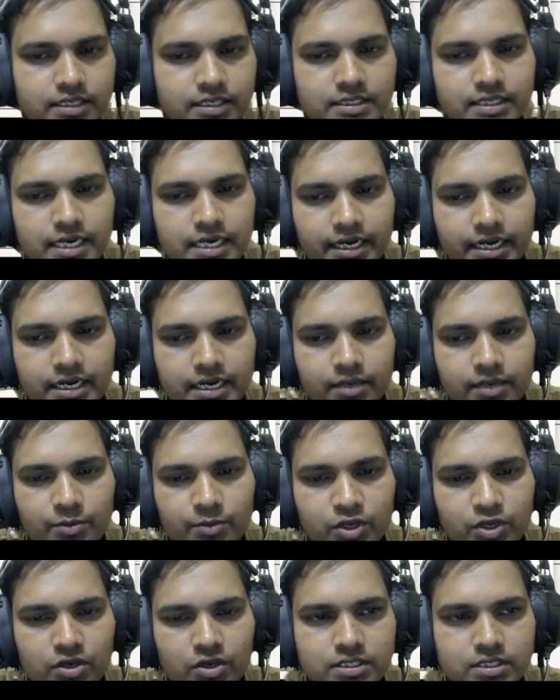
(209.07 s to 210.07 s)
center,
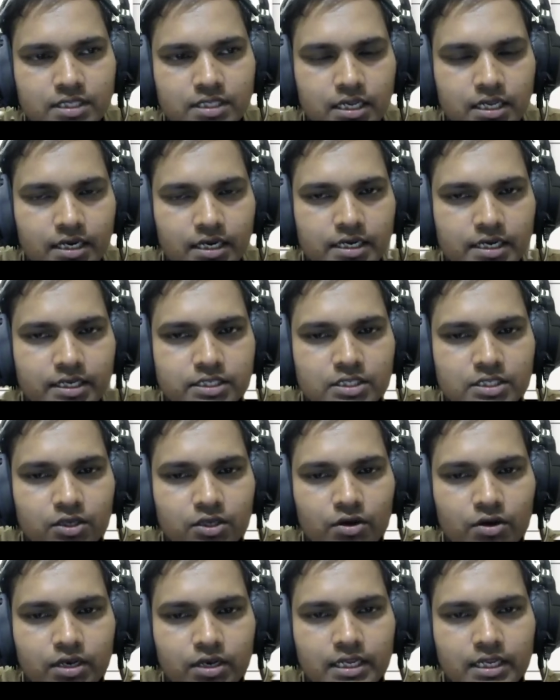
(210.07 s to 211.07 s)
because learner is the
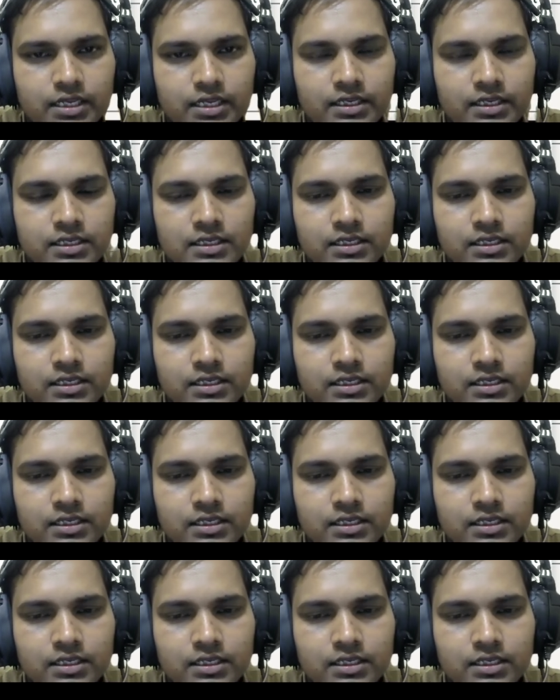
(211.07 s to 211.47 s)
only